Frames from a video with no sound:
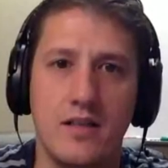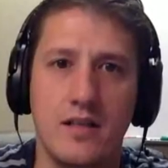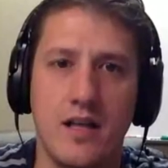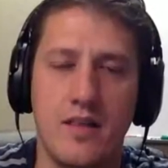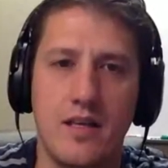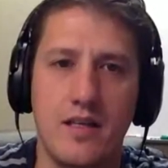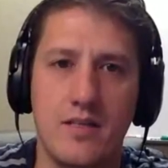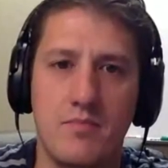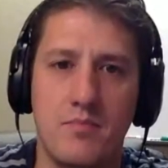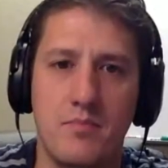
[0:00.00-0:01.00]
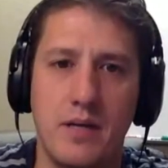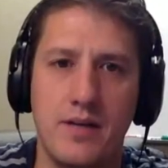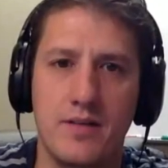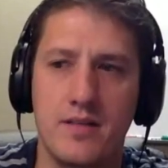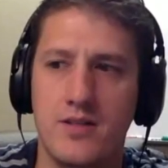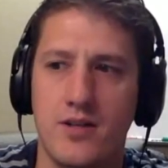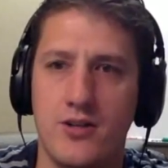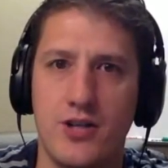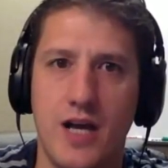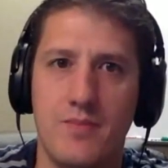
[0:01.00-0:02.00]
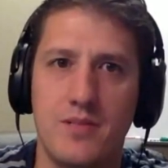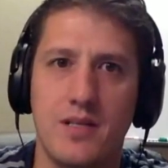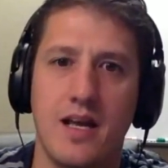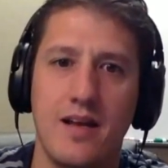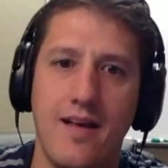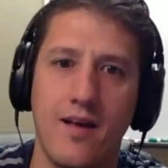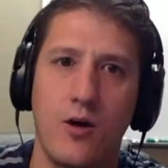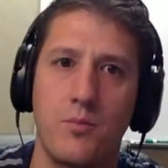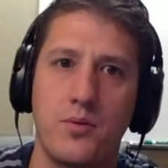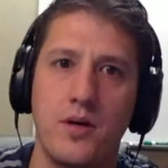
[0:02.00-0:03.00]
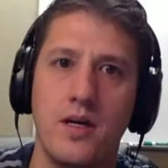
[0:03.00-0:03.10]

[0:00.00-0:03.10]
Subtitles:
and I think as parents it's our job to kind of help